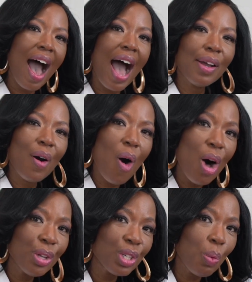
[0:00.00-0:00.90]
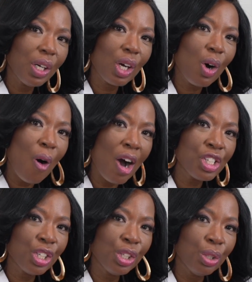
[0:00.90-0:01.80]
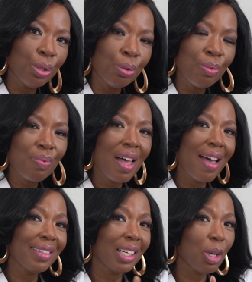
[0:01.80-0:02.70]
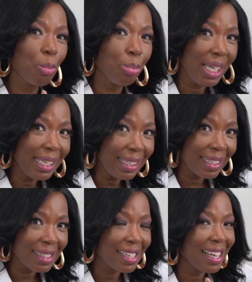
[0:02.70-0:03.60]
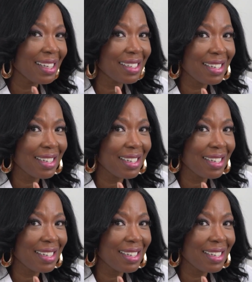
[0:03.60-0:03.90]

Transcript: I also want to caution you that obedience is